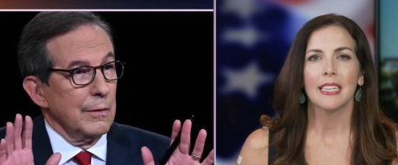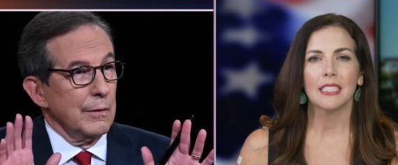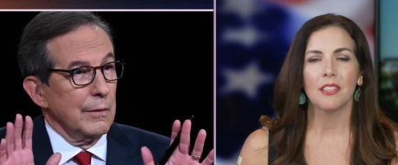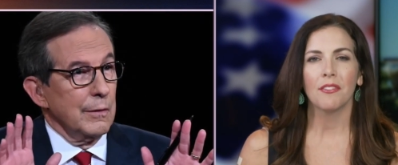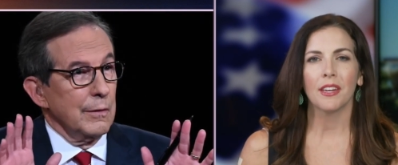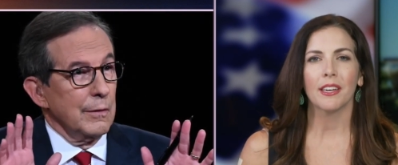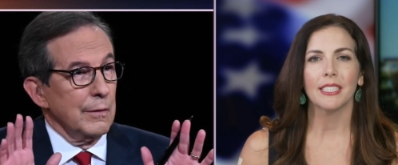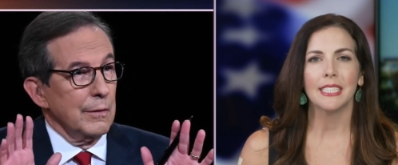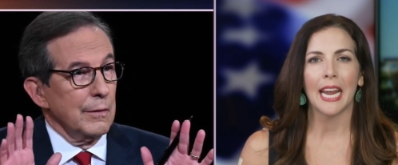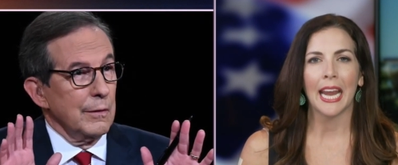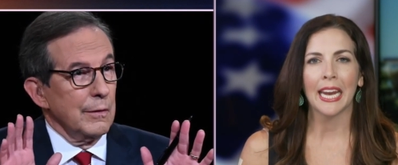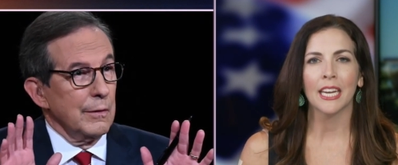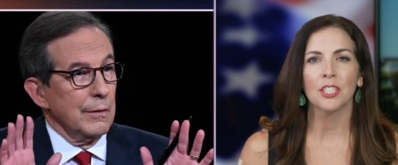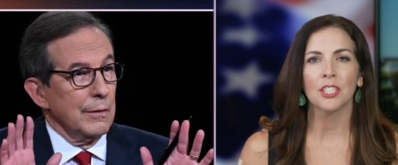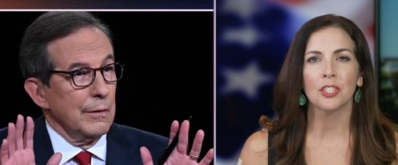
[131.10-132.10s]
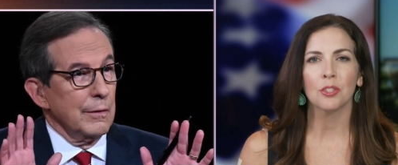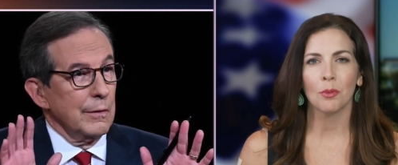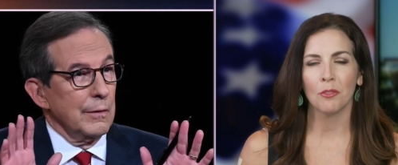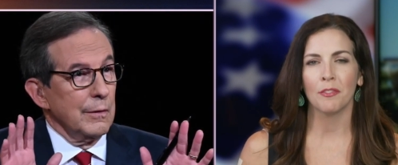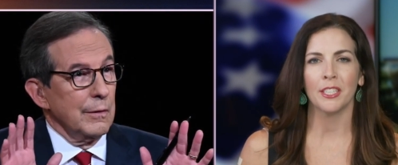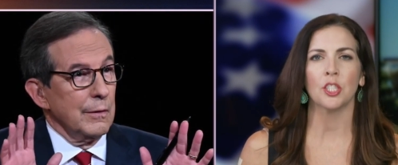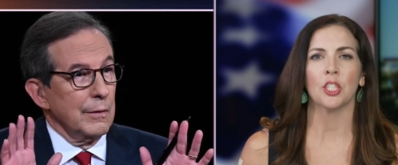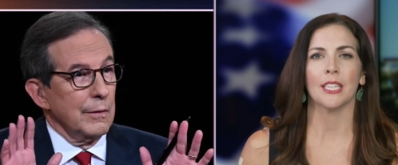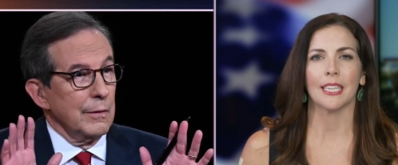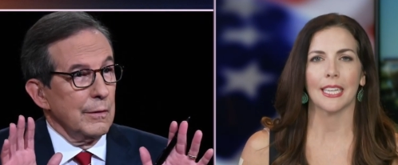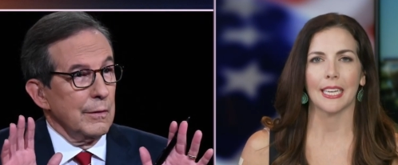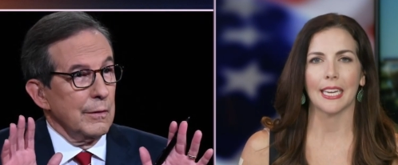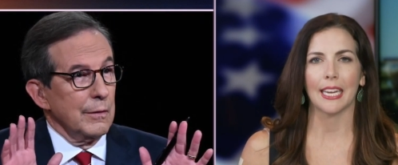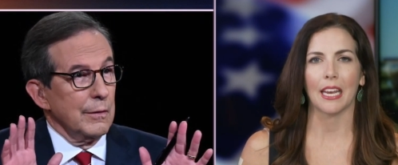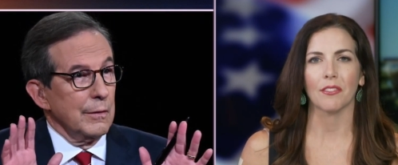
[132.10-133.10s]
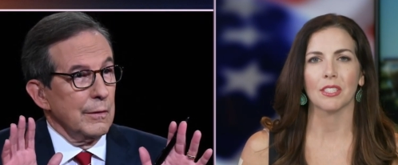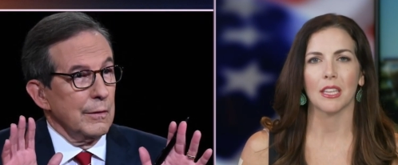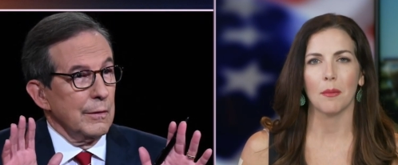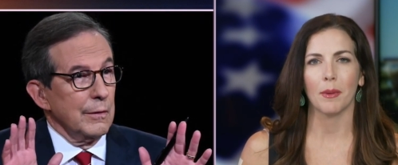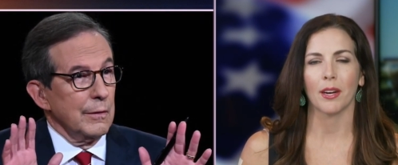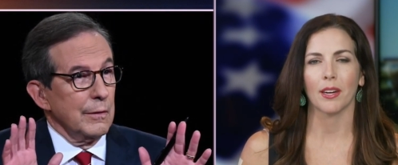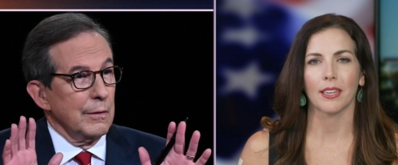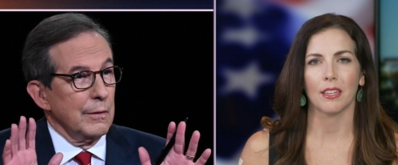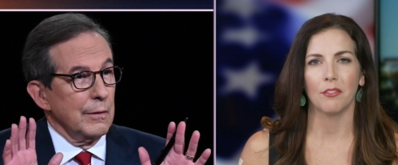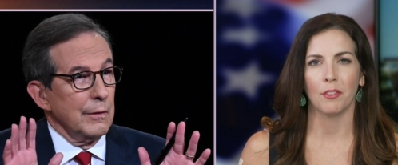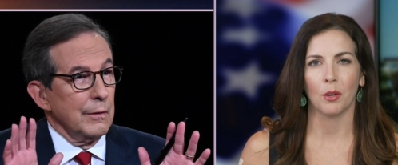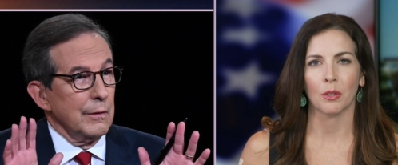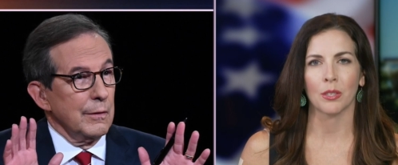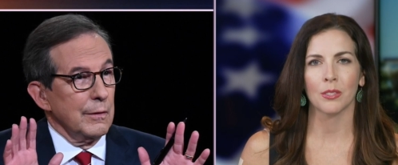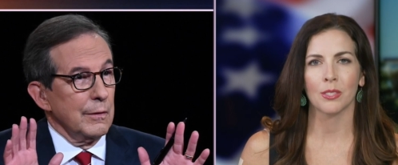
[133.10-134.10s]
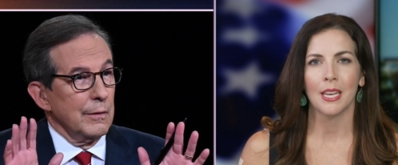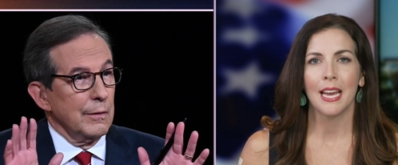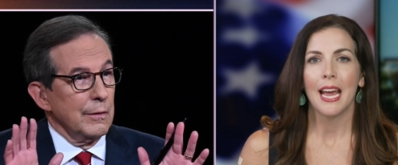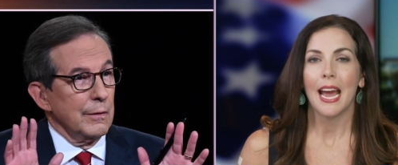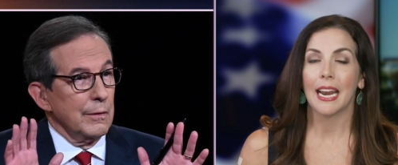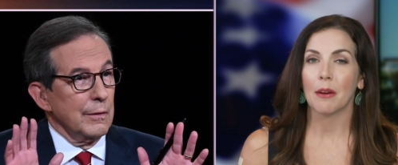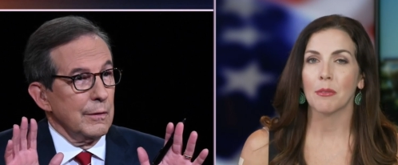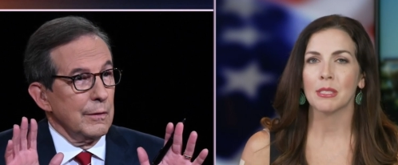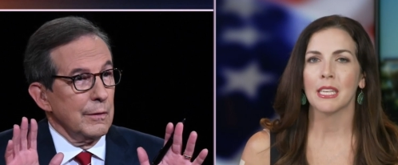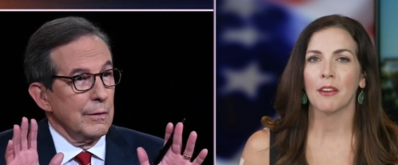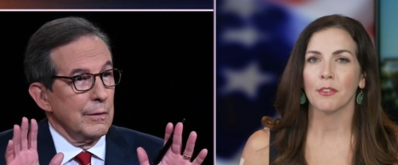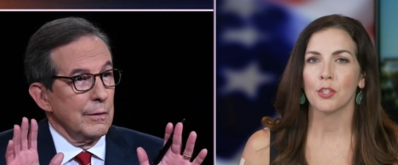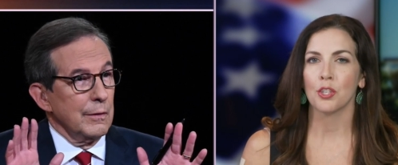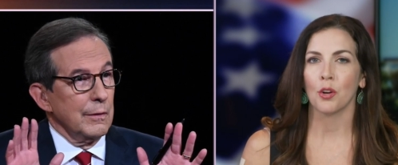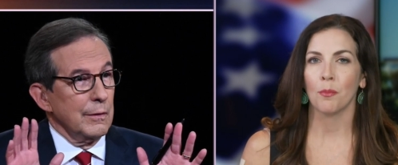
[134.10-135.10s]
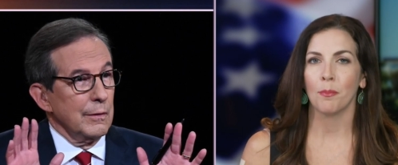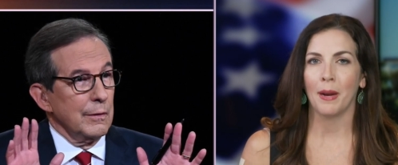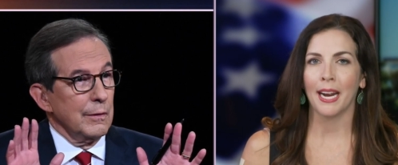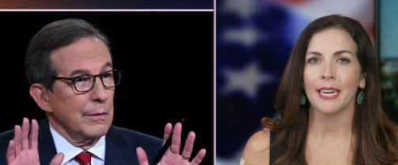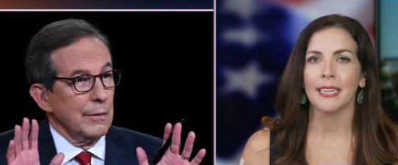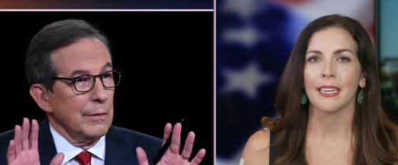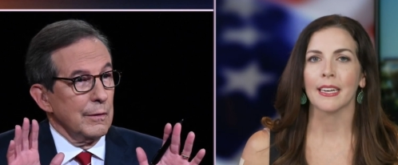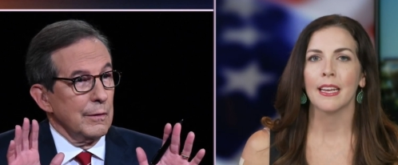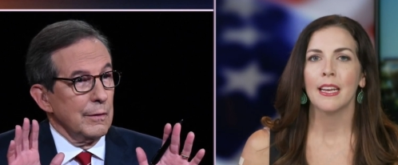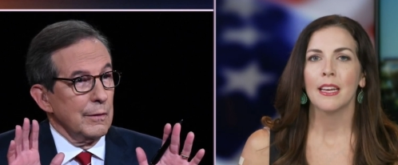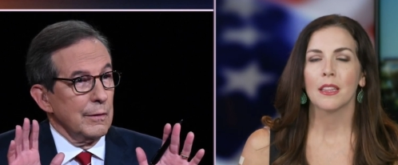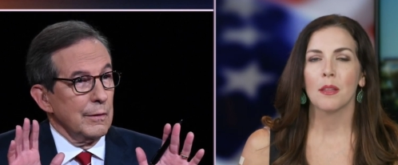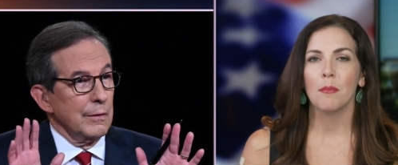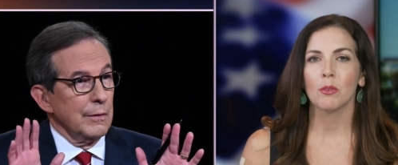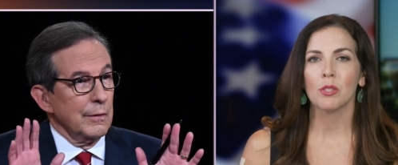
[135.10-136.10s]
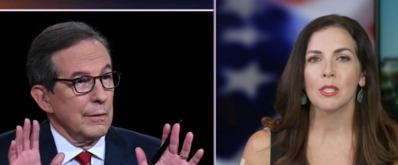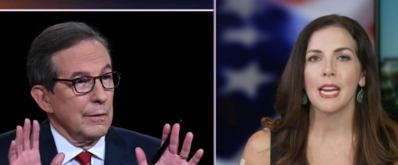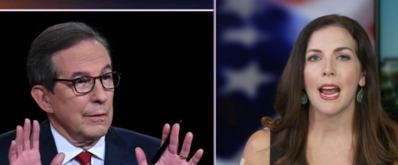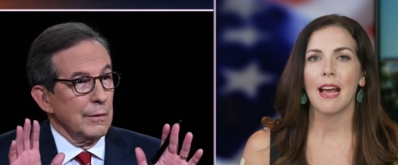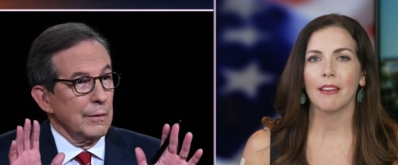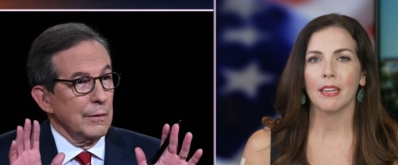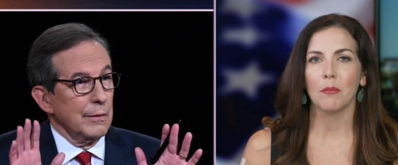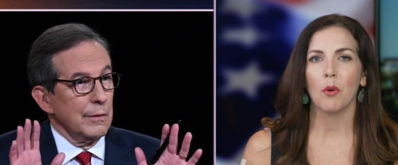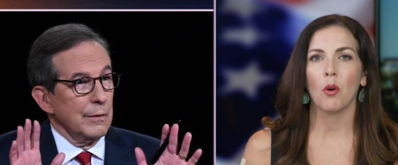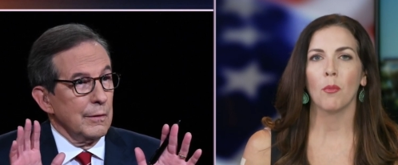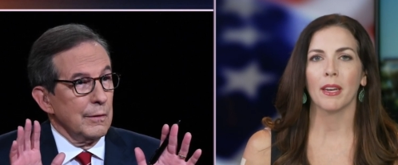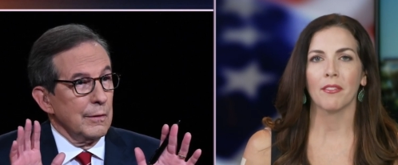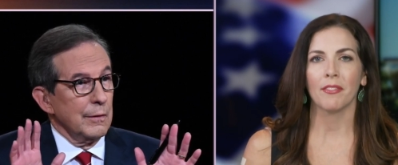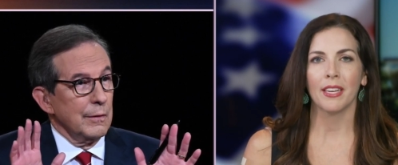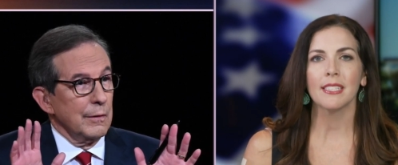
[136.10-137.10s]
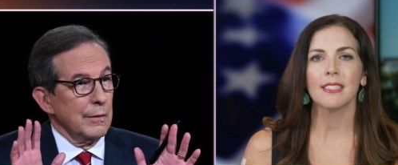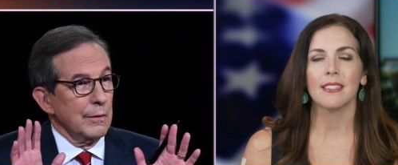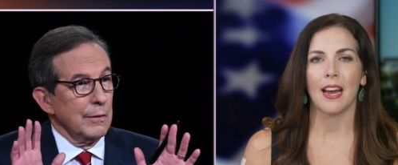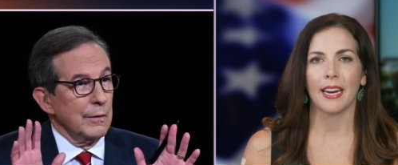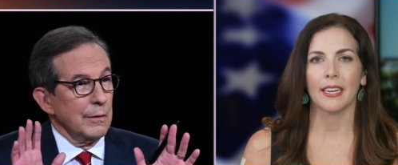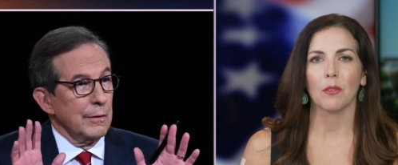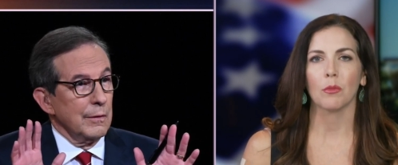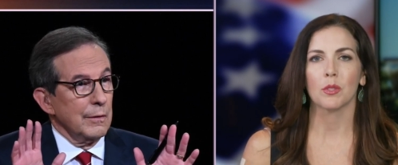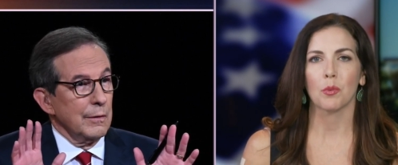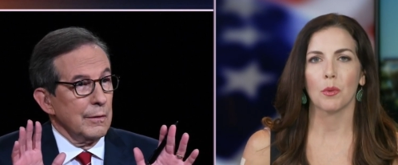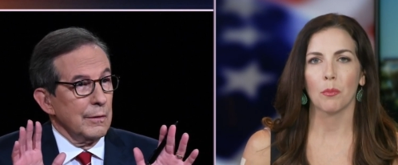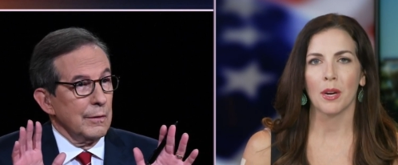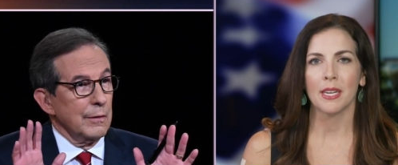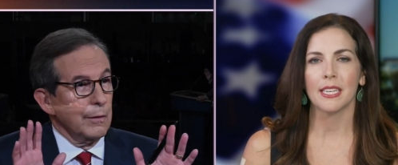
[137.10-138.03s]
Speaker 1: That's a very tangible vision that he gave to the American voters. And I would say for Joe Biden, the most telling moment of his night was when